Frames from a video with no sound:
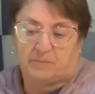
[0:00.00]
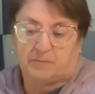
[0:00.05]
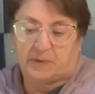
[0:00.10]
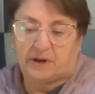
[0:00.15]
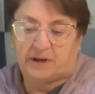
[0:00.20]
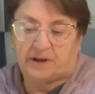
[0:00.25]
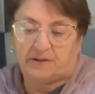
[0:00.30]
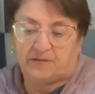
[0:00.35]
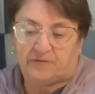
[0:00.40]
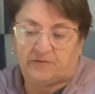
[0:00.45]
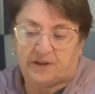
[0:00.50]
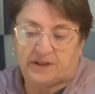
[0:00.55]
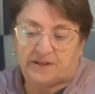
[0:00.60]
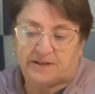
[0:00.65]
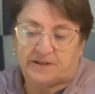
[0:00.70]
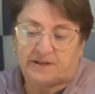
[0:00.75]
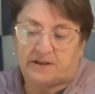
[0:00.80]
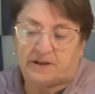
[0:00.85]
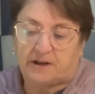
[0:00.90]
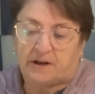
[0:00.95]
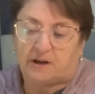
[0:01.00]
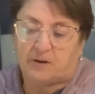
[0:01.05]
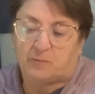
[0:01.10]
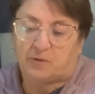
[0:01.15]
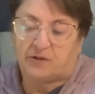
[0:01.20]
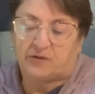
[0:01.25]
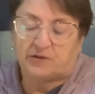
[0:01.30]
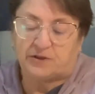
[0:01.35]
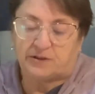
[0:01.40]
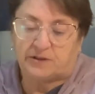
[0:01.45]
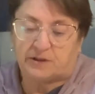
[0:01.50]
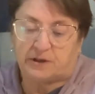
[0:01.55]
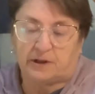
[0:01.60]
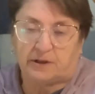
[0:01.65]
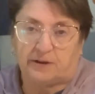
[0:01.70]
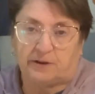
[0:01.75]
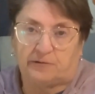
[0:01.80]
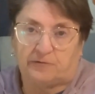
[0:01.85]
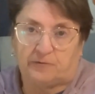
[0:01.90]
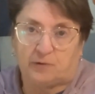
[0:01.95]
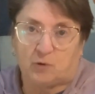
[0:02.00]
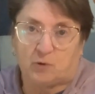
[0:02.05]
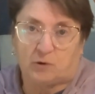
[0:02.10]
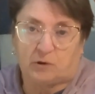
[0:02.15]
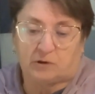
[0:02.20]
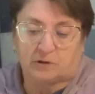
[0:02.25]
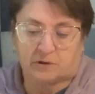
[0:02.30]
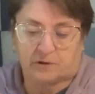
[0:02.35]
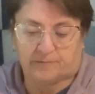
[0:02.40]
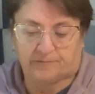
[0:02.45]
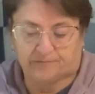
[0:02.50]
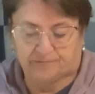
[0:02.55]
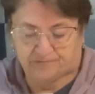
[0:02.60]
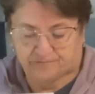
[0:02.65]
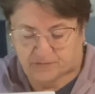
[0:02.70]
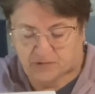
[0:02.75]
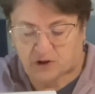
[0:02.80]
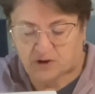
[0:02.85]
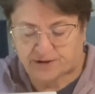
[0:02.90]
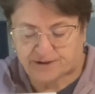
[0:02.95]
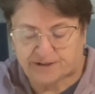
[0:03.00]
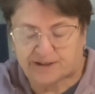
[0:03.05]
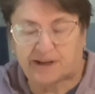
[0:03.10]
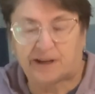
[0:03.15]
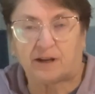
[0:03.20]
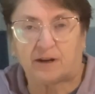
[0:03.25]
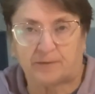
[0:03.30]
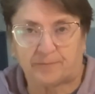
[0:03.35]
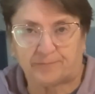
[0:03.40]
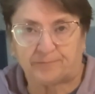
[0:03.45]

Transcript: but it fits in here with just a little fold. You'll see.